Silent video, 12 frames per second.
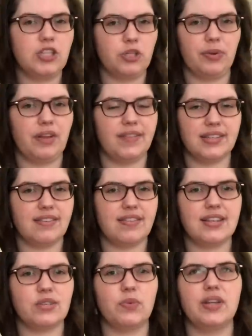to revisit
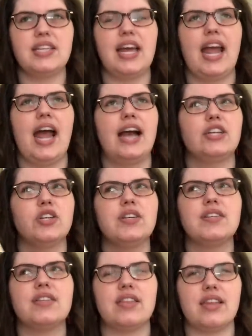this one day. I
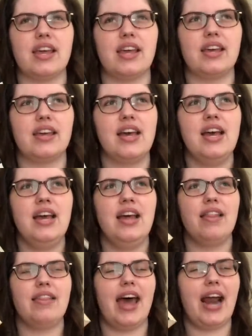just think
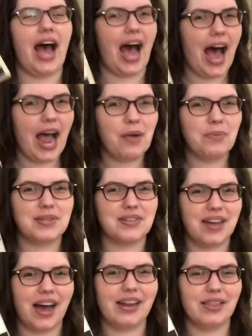that I was
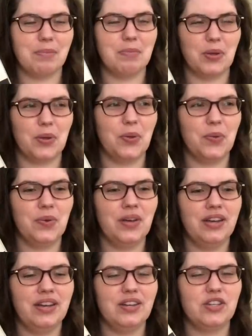not in the mood
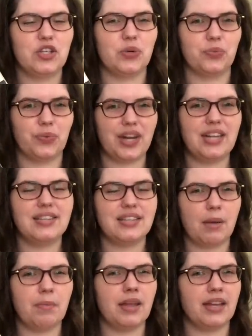to read
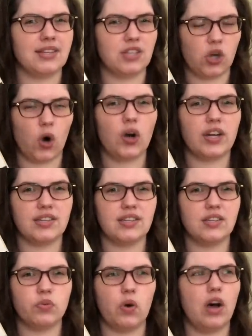something as dark as
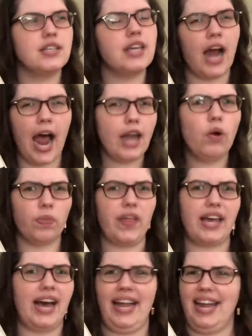this was, and I don't
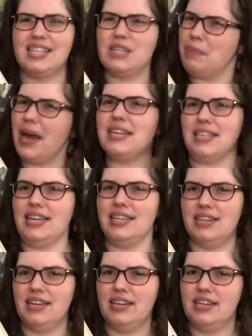think I expected
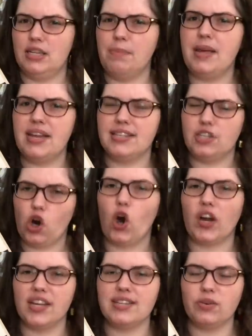it to be as
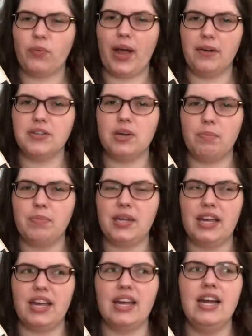dark as it wound up
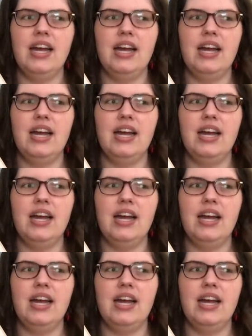being,